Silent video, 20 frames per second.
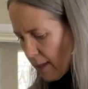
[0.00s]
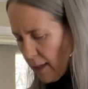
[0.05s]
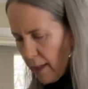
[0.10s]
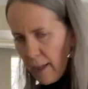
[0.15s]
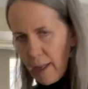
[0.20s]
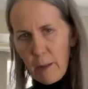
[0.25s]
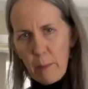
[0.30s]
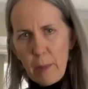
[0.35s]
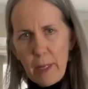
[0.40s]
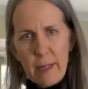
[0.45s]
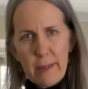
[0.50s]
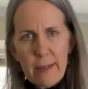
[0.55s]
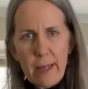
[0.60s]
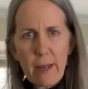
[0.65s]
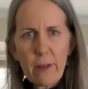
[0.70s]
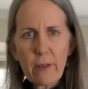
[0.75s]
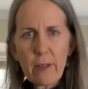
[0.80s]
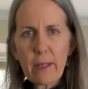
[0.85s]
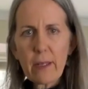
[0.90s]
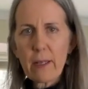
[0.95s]
And it may
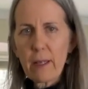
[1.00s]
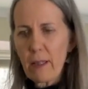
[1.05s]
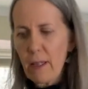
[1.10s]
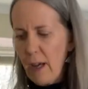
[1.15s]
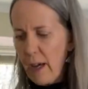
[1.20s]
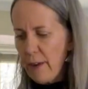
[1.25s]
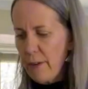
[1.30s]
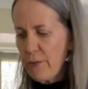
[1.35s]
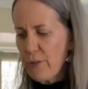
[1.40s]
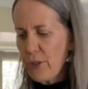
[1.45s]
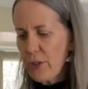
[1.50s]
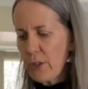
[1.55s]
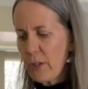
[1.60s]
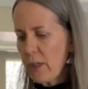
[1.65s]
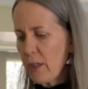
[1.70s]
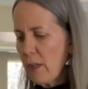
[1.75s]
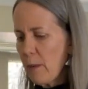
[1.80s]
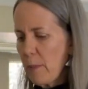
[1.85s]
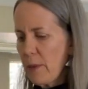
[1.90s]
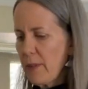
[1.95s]
sound like a lot of
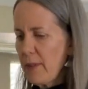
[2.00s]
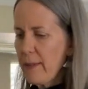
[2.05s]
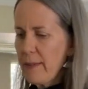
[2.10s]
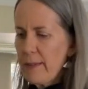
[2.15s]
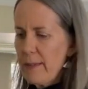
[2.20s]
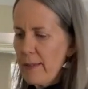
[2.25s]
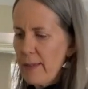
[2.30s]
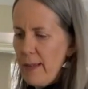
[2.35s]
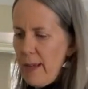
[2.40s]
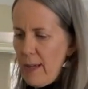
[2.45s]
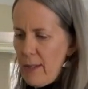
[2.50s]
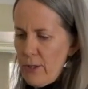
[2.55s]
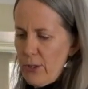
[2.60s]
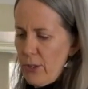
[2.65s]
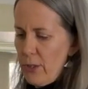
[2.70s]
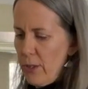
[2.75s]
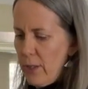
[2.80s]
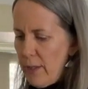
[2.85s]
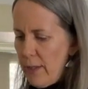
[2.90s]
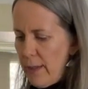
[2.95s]
sugar, but this is not
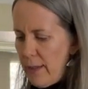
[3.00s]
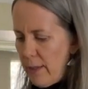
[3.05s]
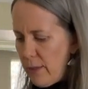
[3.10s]
sugar that